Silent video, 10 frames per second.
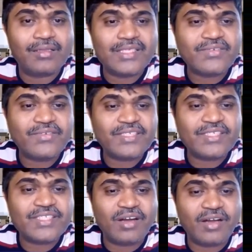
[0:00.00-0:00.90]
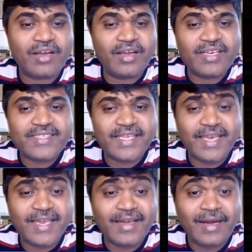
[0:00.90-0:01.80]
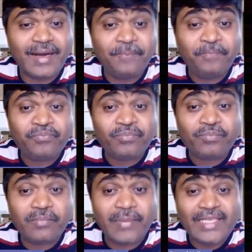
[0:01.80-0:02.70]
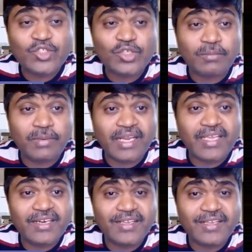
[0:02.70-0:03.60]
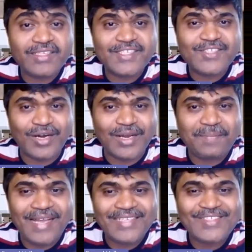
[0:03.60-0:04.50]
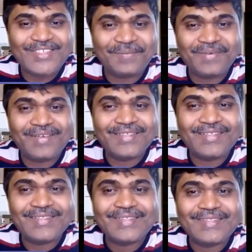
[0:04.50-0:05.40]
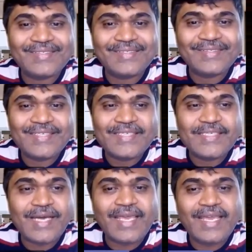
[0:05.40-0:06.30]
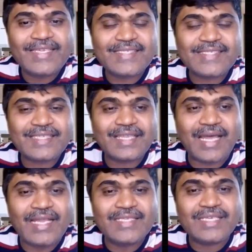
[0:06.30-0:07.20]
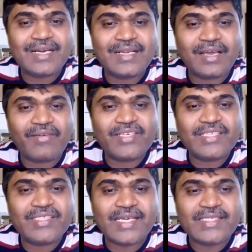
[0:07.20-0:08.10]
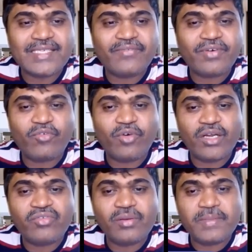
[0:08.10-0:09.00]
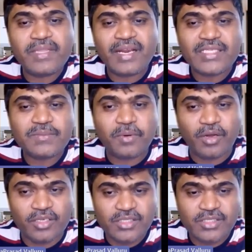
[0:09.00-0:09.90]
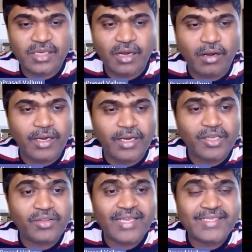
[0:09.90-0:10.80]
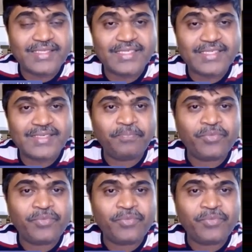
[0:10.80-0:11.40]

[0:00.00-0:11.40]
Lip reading: This question is wrong. It is saying batch job, but here this is not a batch job. So I guess the answer, the question is asking for what will be the response according to the answers.